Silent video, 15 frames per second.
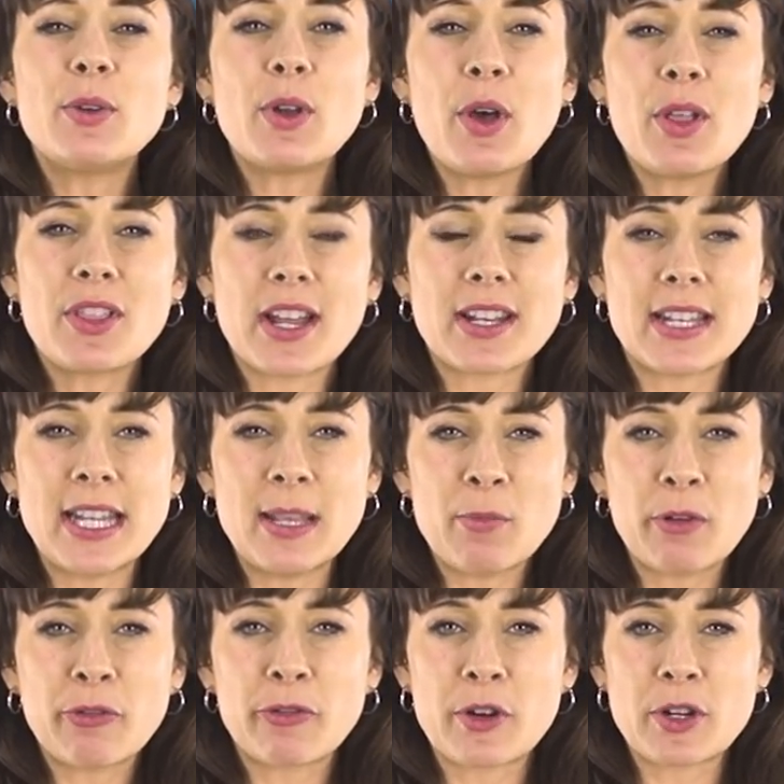you know that
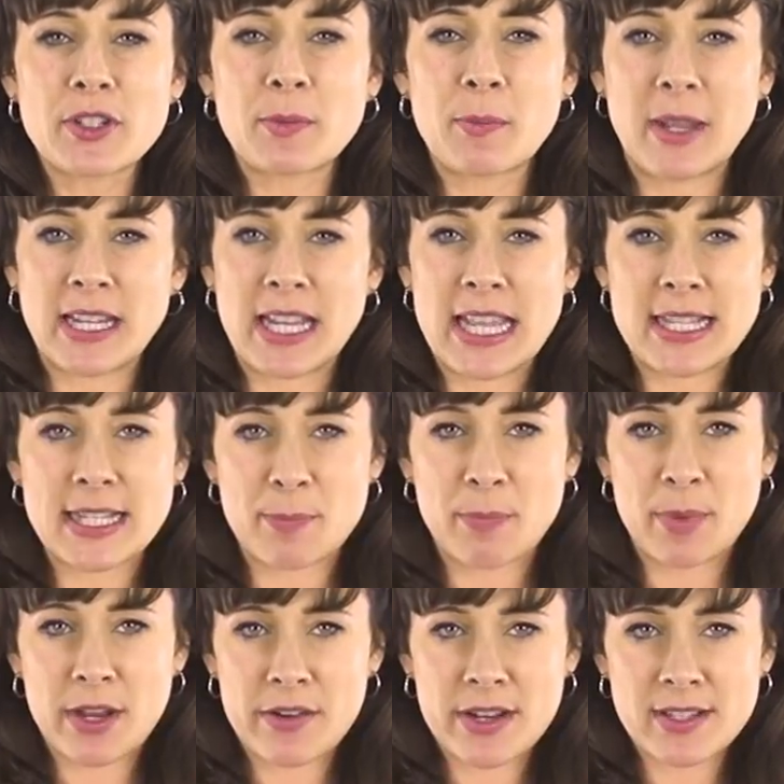Nemo first made his
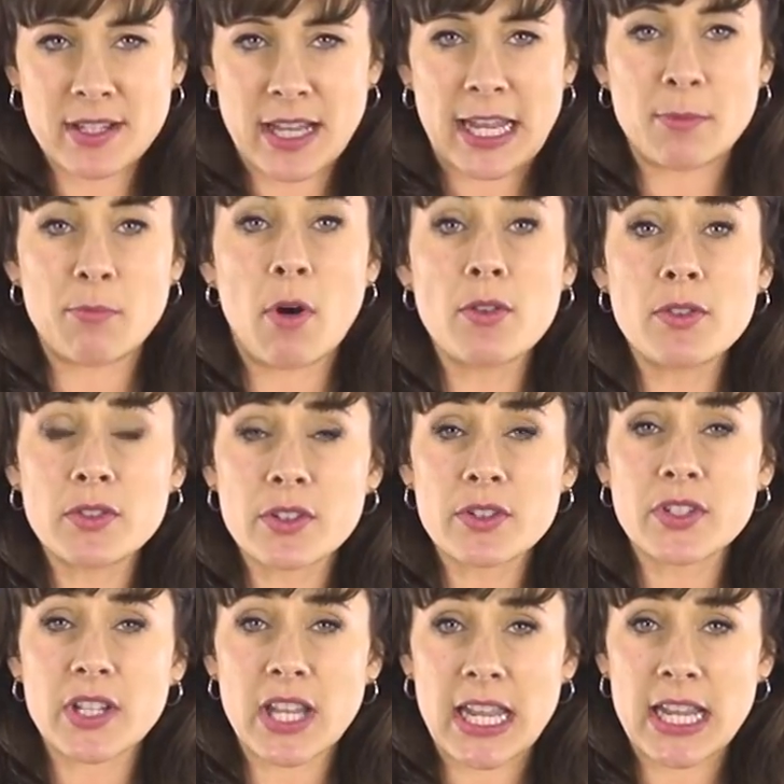appearance in
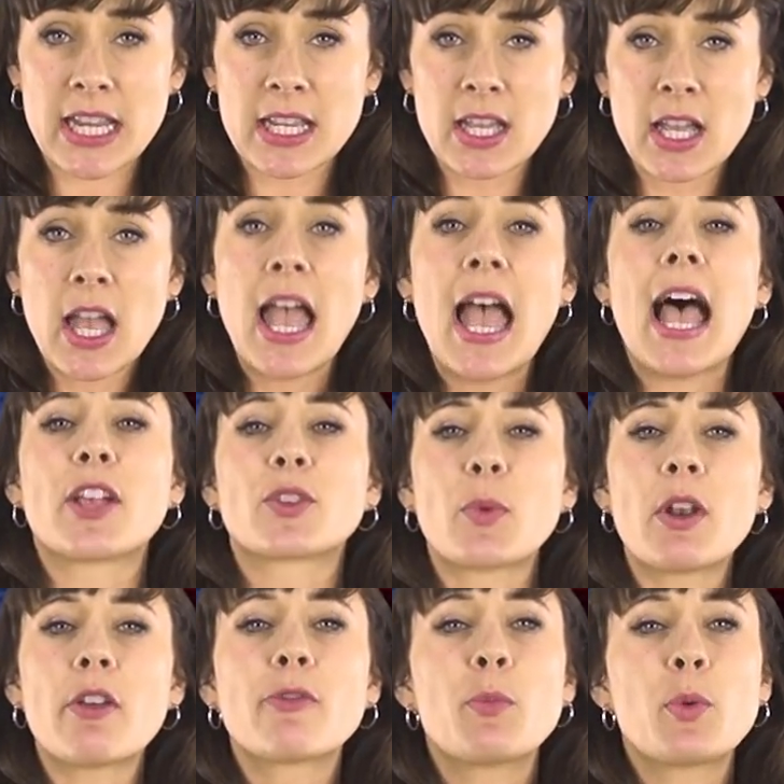Monsters, Incorporated as
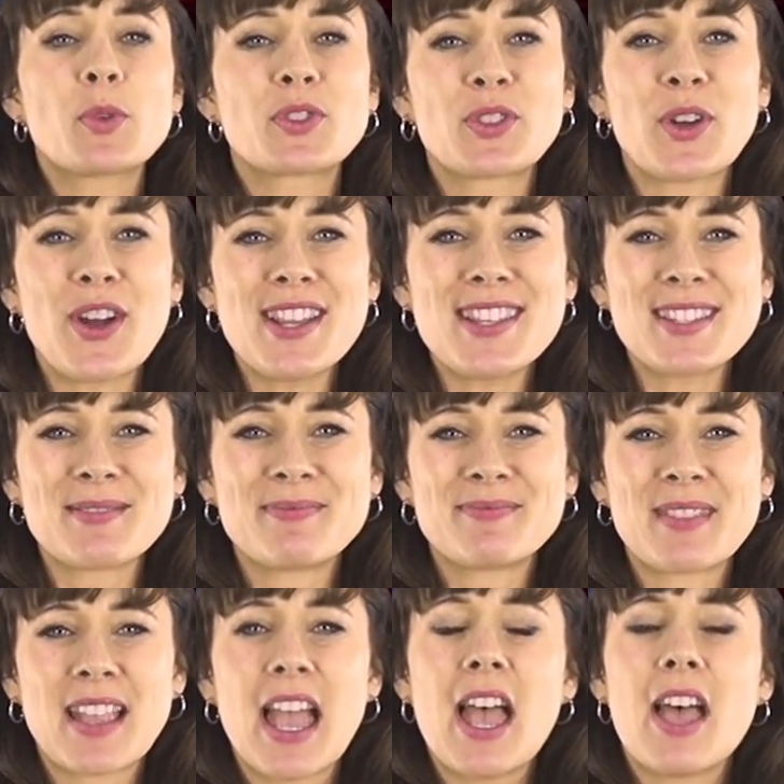one of Boo's toys?
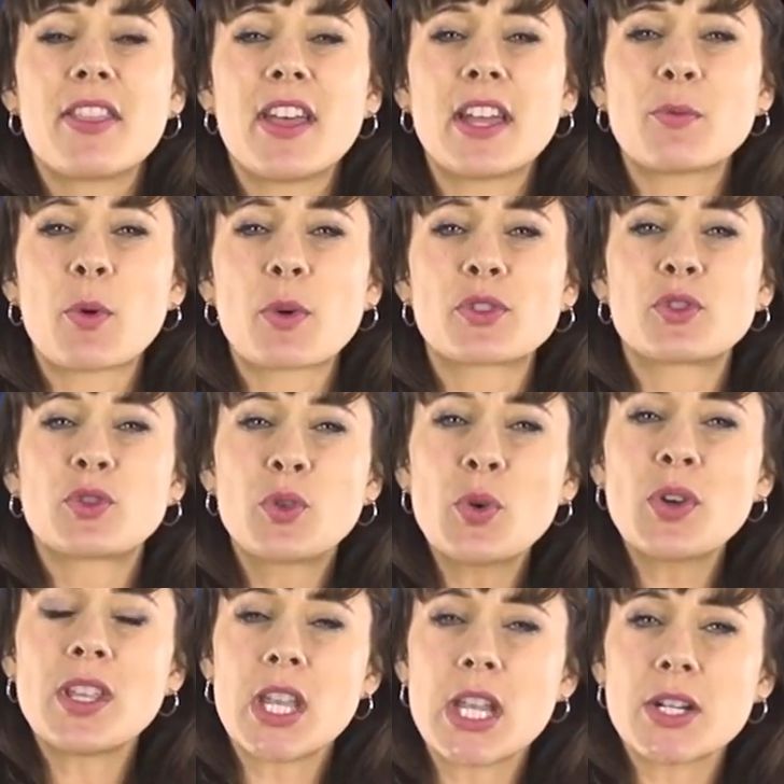That was
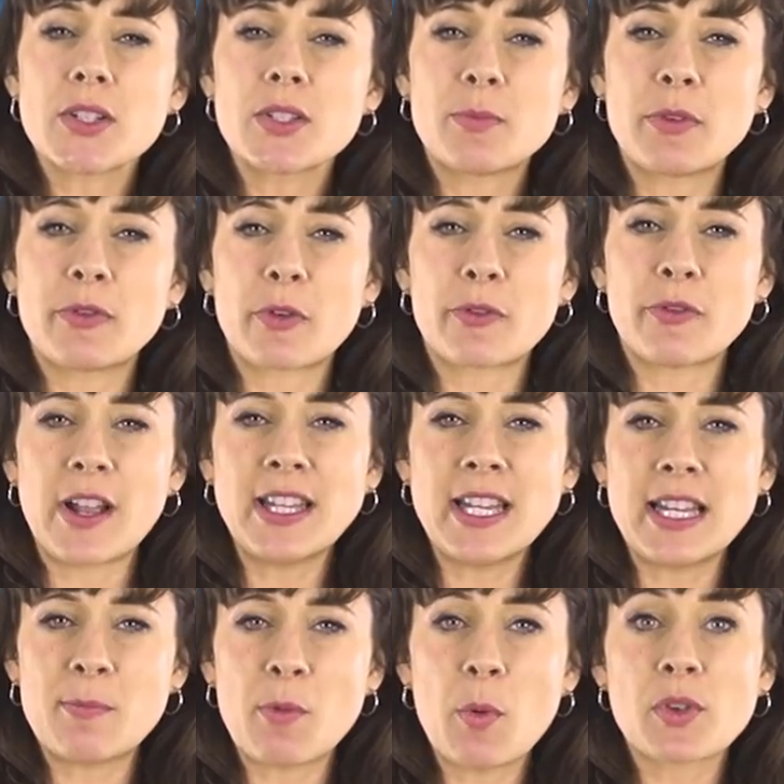two years before
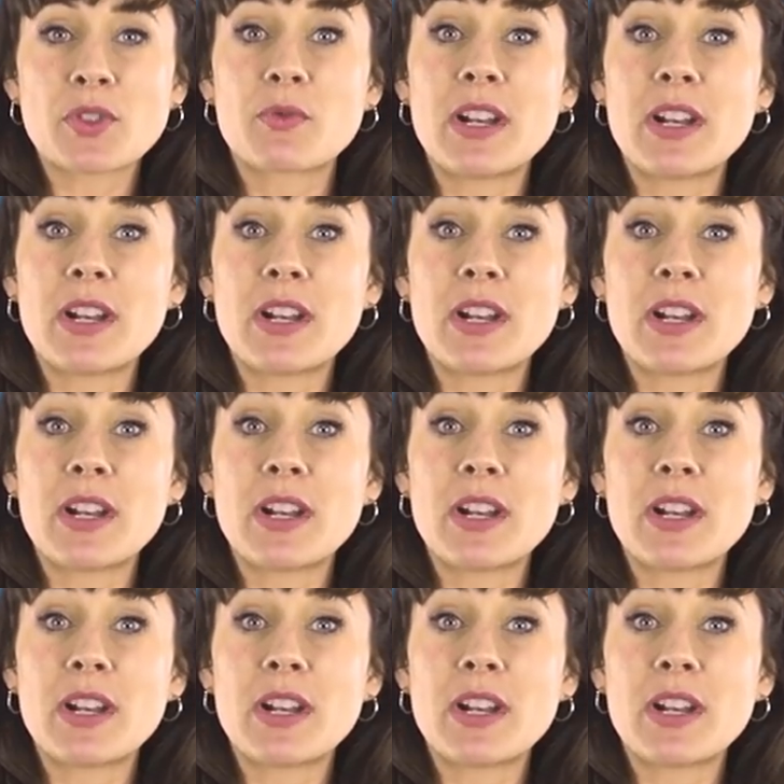Finding Nemo was